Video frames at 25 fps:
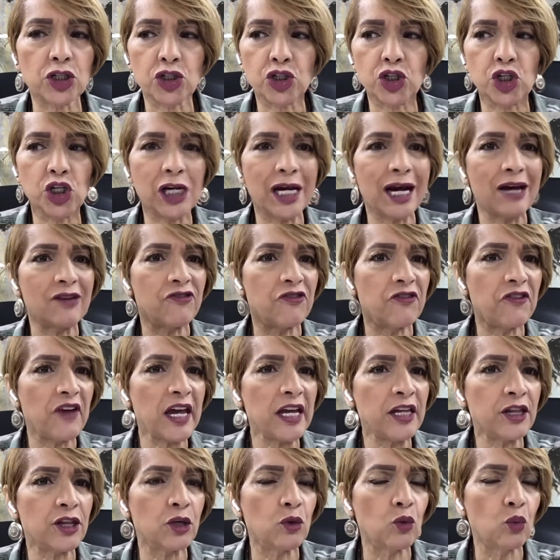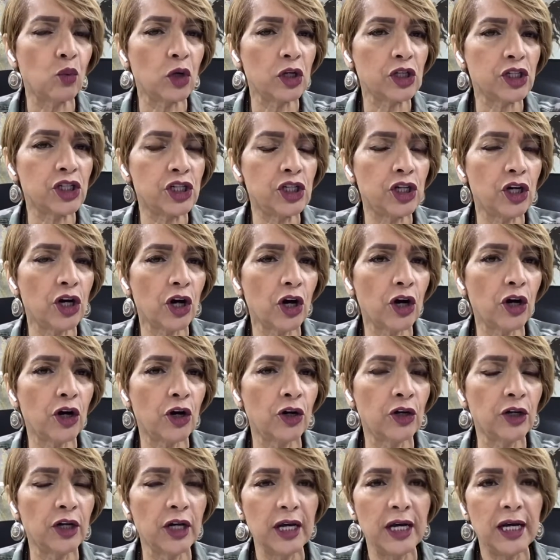She got faith in what she
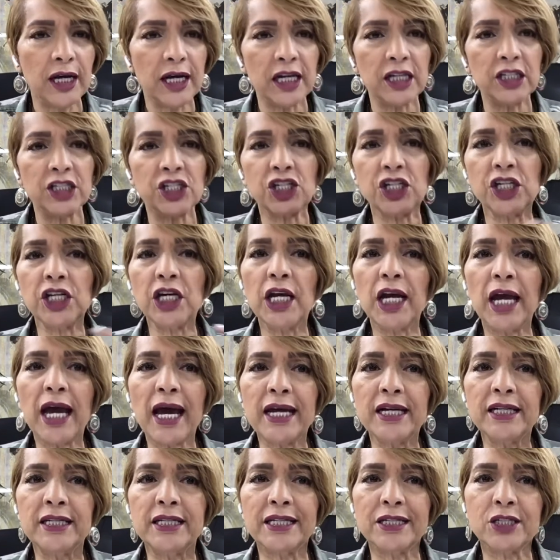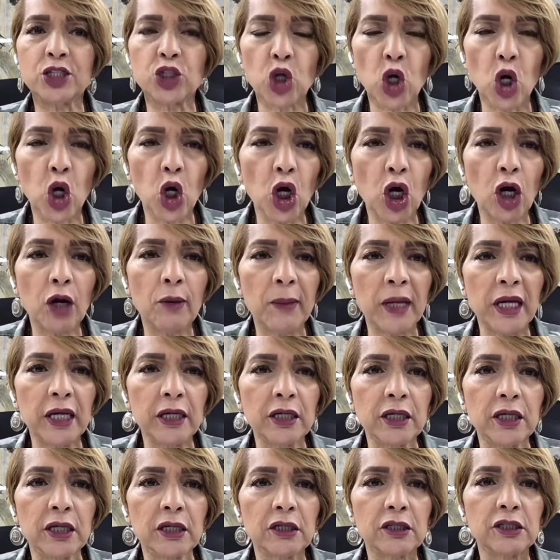heard. And she had
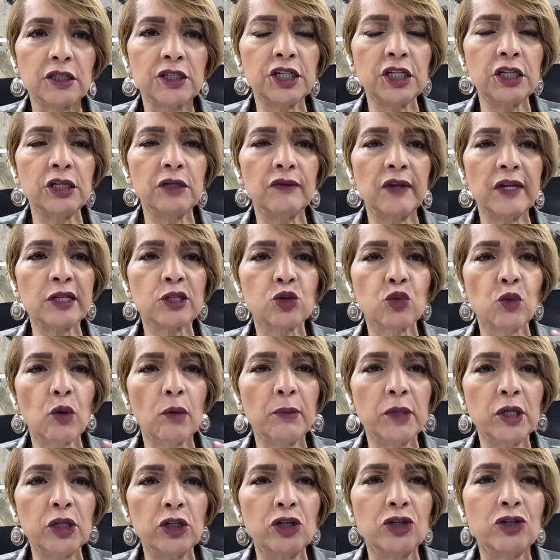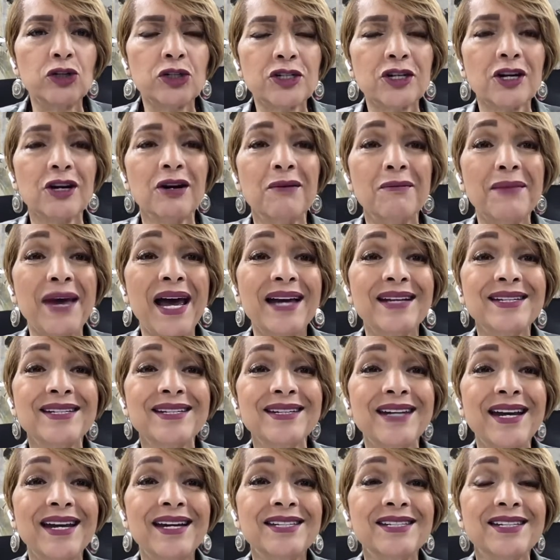determined, she this woman used her
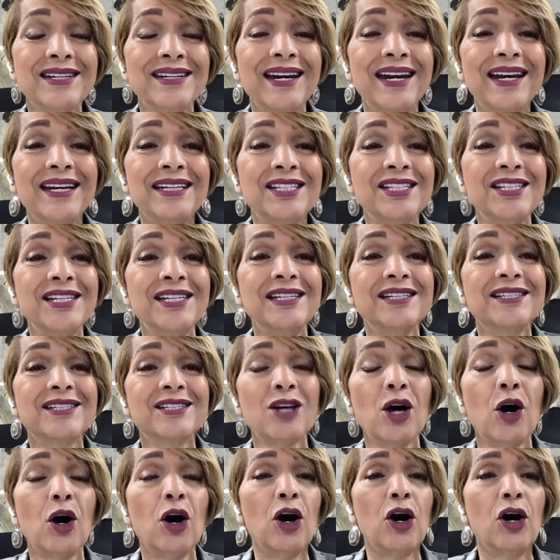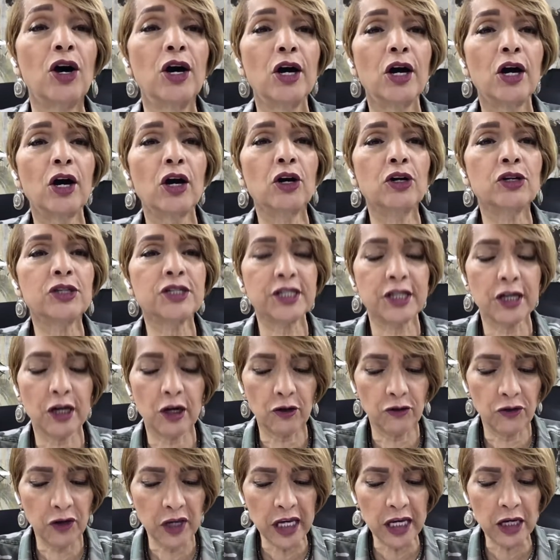imagination and she saw
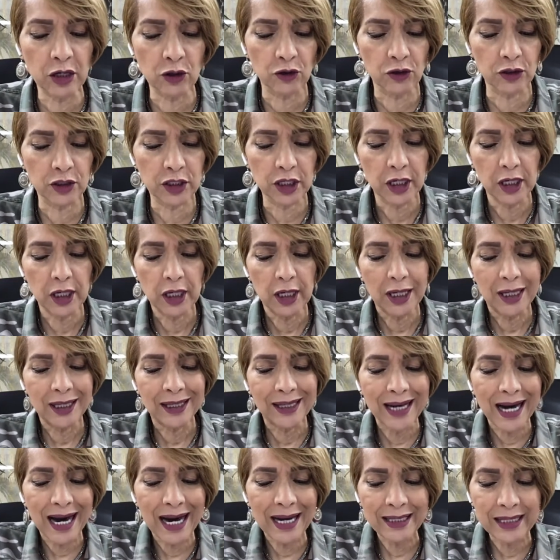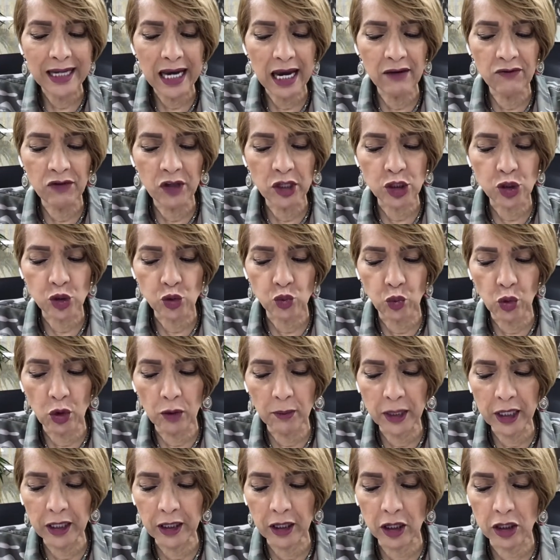herself healed. God gave this
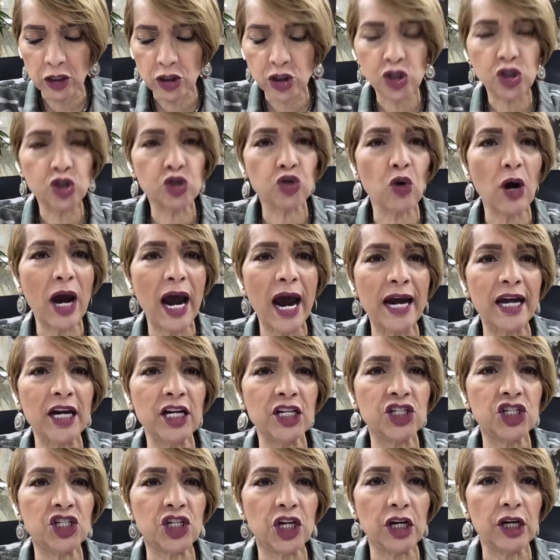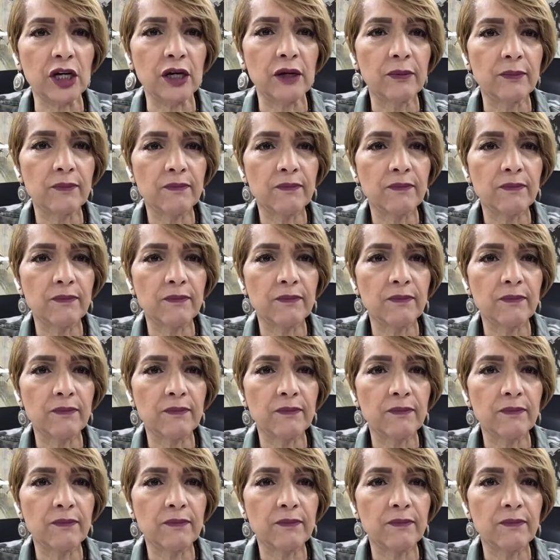woman a strategy.